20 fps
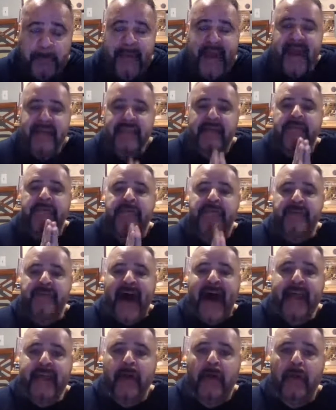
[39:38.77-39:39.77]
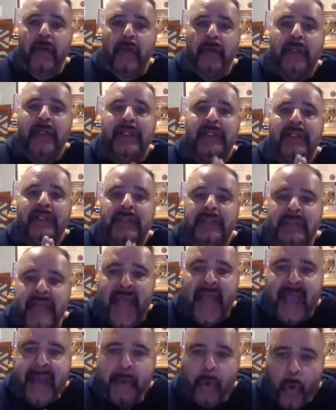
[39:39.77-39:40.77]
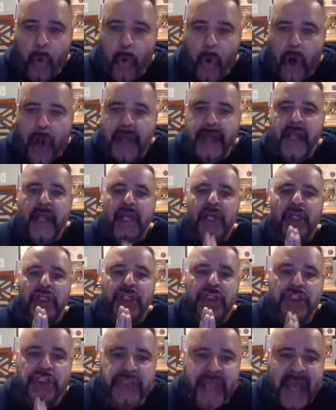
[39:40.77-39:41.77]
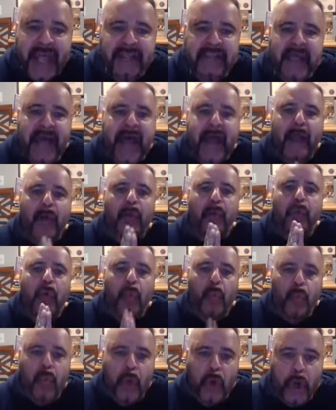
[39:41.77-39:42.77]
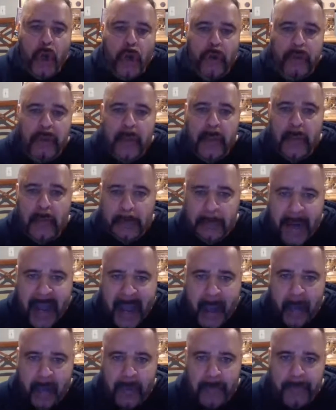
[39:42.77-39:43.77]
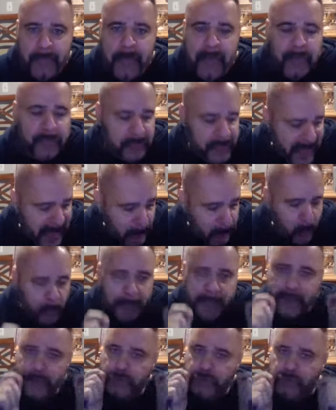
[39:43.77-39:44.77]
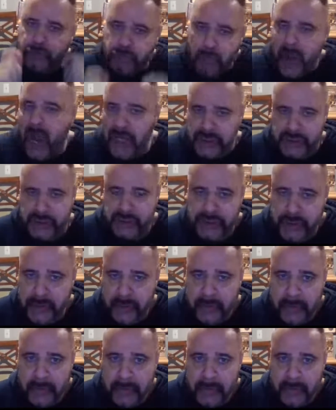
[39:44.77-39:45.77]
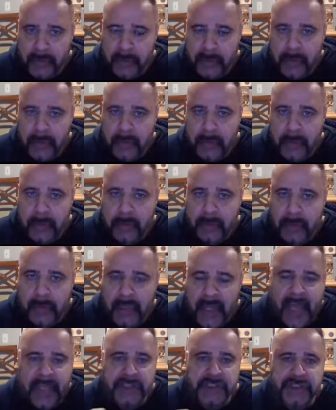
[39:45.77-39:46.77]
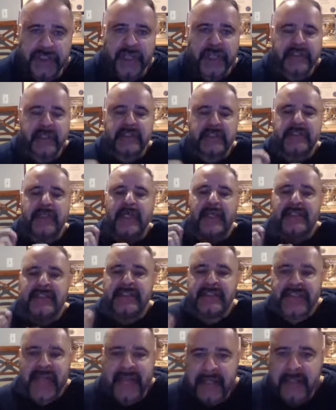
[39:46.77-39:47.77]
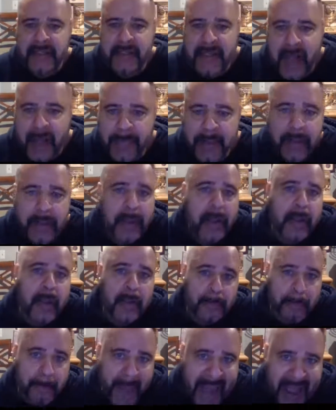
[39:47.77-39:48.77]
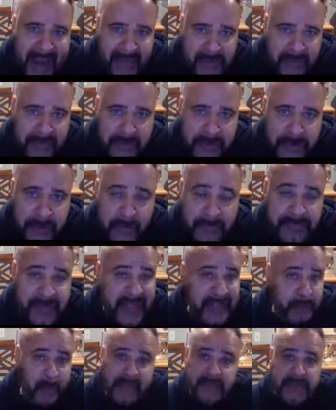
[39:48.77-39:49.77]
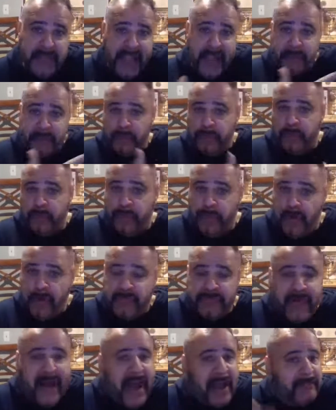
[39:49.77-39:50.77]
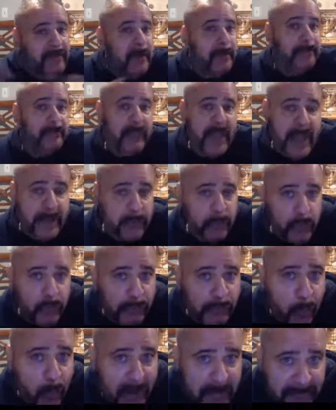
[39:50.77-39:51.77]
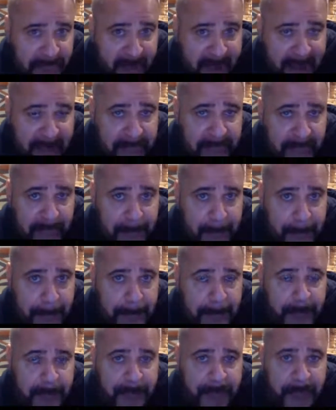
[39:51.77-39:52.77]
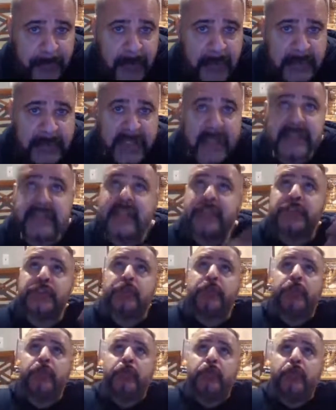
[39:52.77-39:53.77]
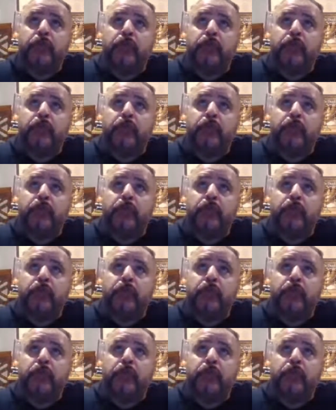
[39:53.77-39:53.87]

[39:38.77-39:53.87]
by the final 10-horn Gentile world power that will be crushed at Jesus' second coming back to this earth. That's why Daniel 2:35, Daniel 2:45 says this